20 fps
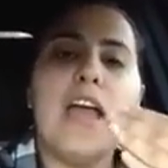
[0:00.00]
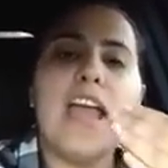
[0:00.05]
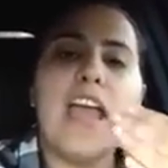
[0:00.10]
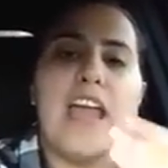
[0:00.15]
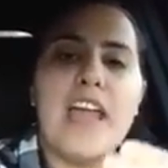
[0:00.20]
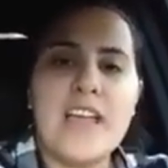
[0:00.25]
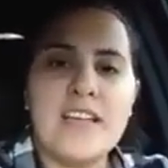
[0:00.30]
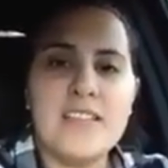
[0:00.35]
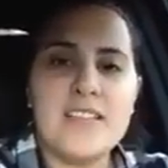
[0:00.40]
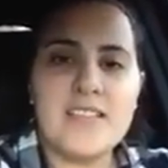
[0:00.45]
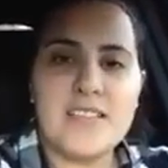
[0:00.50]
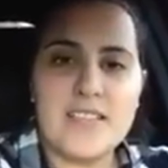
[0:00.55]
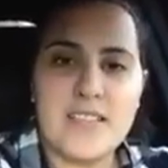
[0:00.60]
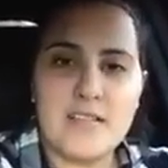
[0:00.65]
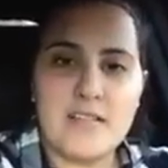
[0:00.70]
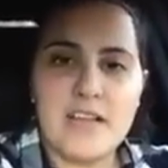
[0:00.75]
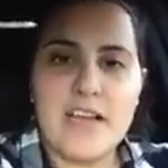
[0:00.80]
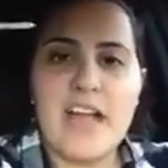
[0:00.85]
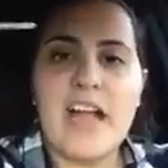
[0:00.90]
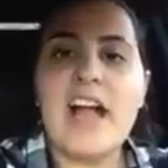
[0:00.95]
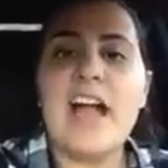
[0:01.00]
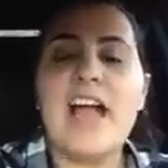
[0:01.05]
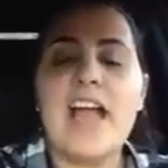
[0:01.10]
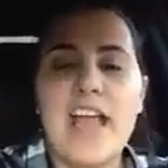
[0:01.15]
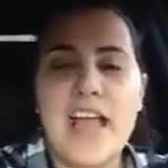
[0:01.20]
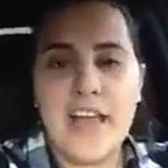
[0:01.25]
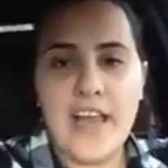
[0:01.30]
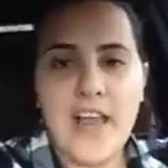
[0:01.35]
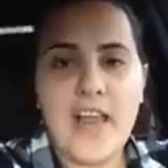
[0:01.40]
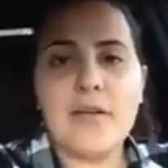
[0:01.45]
in Syria,
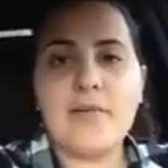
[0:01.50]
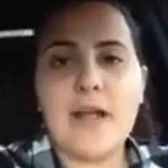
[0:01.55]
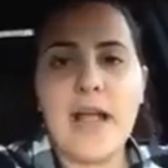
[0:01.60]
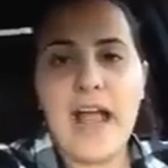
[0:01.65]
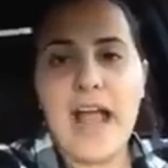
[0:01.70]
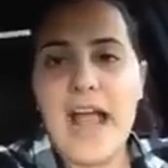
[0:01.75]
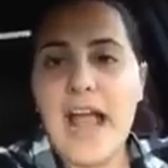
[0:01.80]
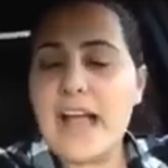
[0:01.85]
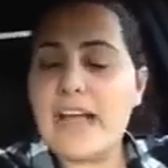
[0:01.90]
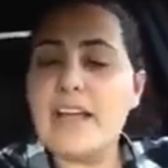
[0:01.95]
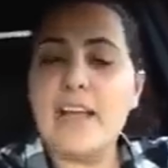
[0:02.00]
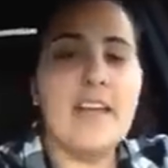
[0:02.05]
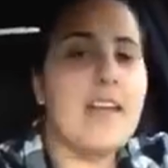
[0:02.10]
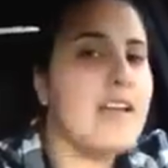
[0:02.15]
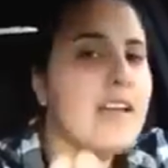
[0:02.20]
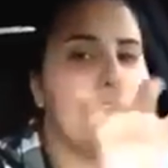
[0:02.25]
in Iraq,